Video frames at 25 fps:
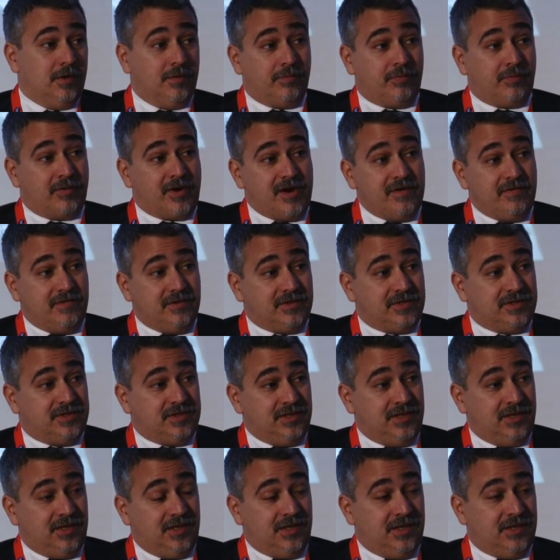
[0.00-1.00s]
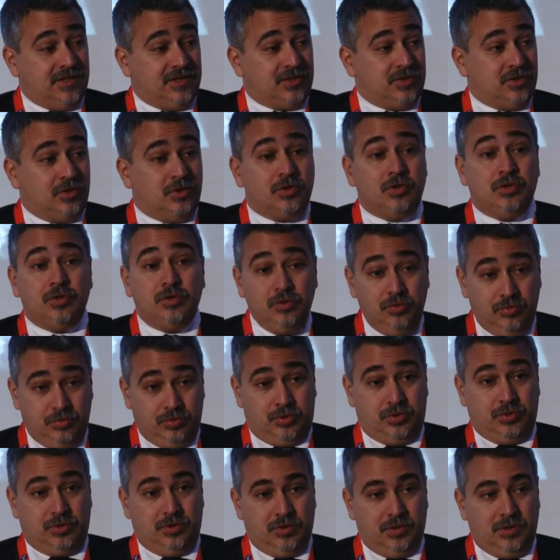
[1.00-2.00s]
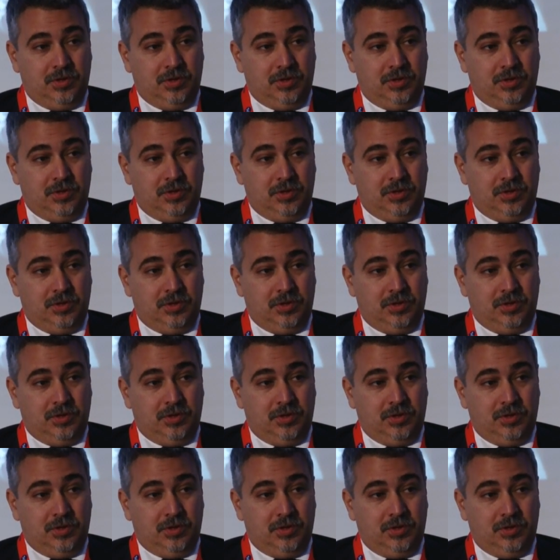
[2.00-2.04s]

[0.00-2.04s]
privacy is huge.